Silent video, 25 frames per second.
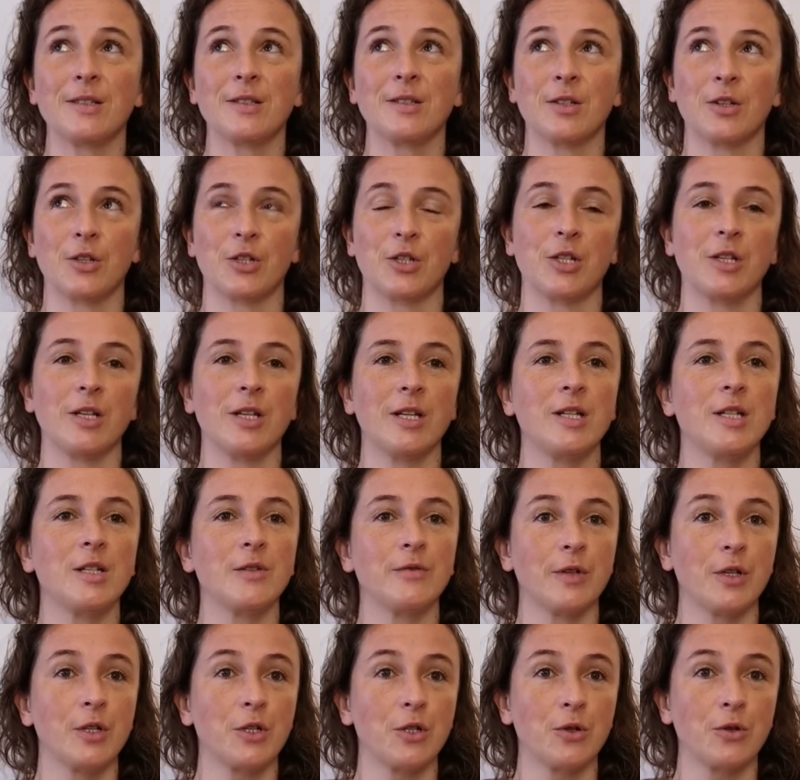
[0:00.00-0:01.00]
such an
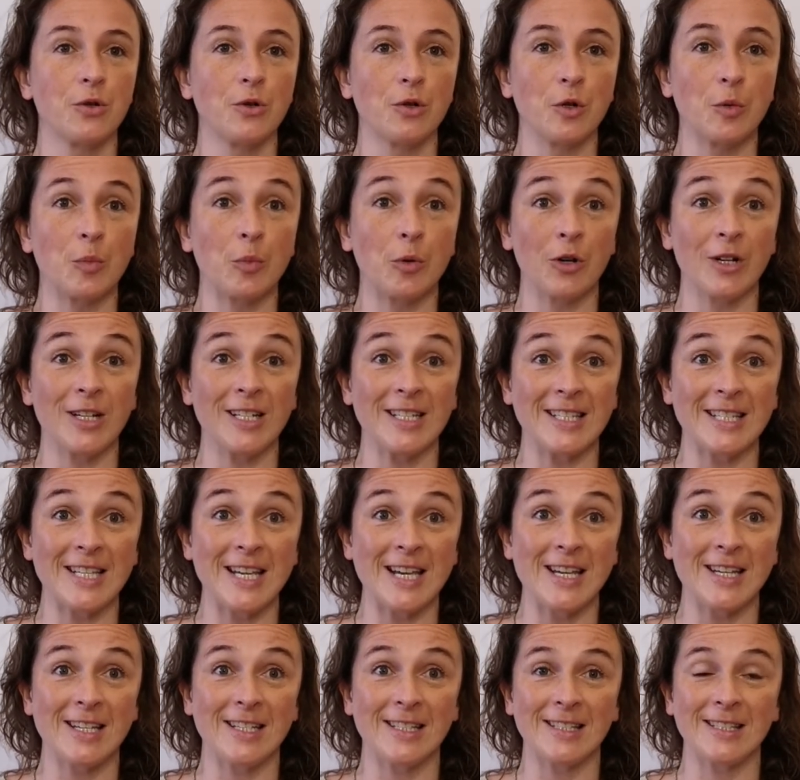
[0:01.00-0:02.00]
individual
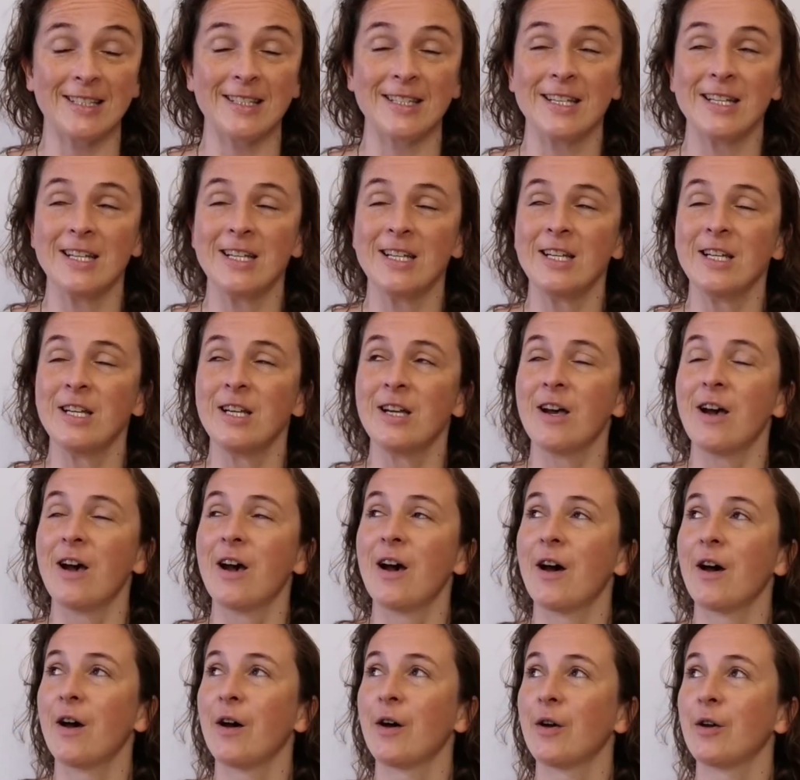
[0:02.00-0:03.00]
process.
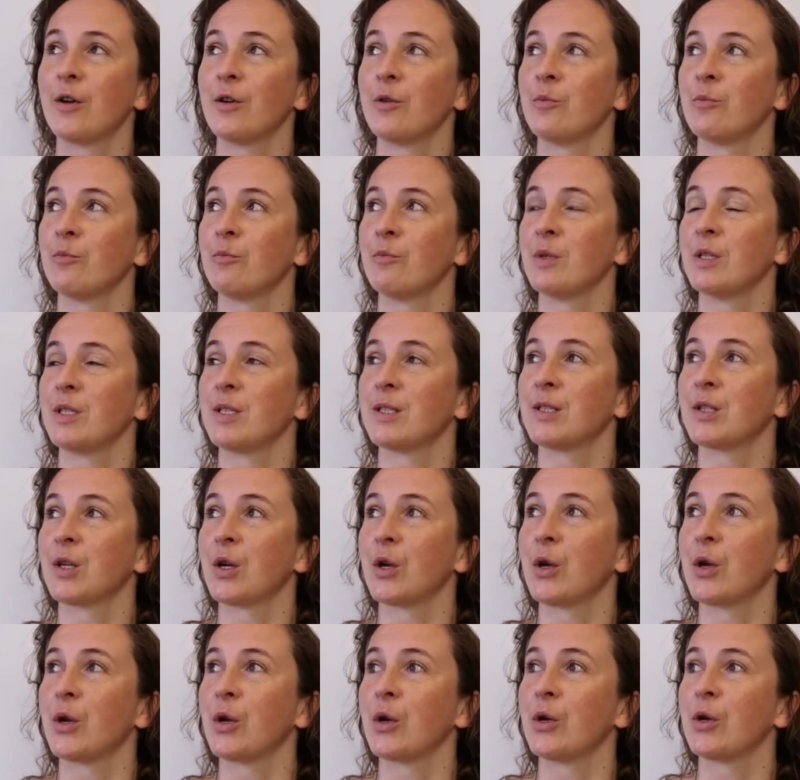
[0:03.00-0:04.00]

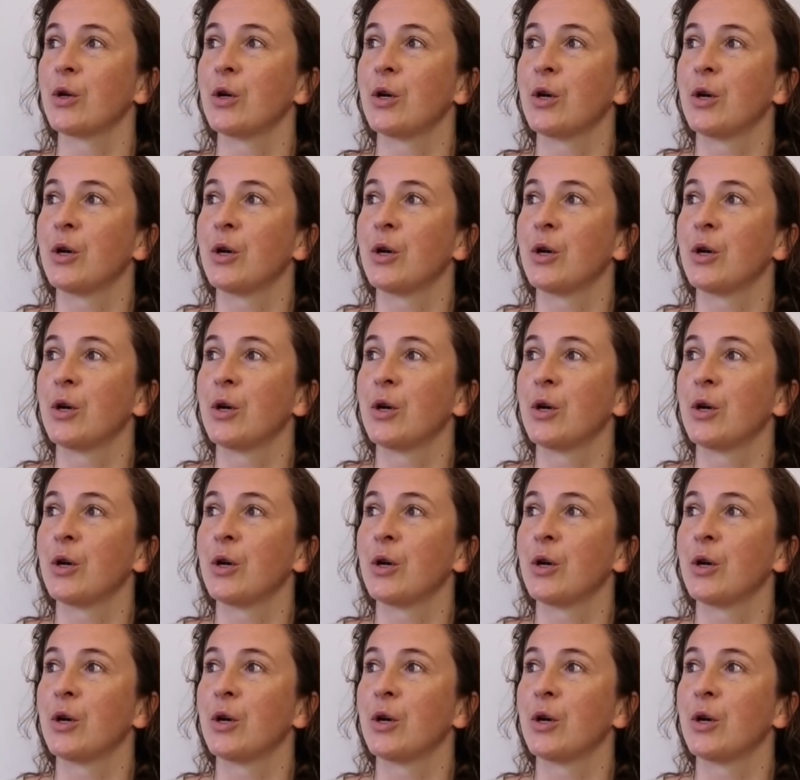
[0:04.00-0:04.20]
So